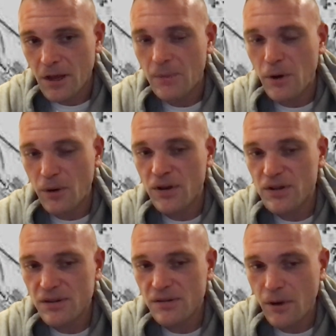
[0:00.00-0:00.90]
America
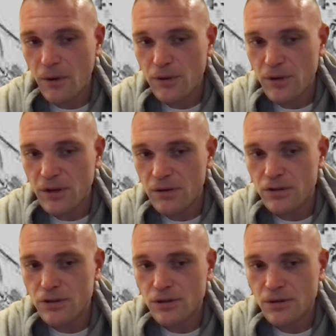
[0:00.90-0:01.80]
is a very unique
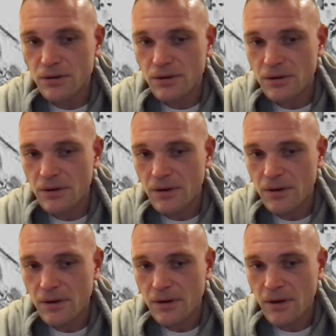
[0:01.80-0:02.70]
culture.
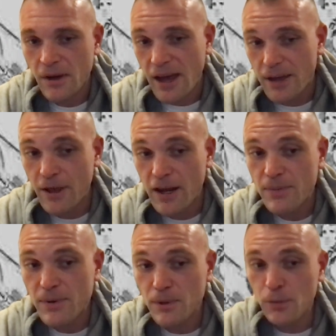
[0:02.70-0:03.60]
And many
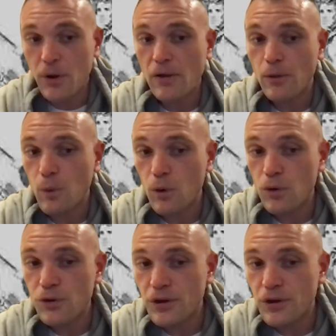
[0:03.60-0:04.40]
people around the world,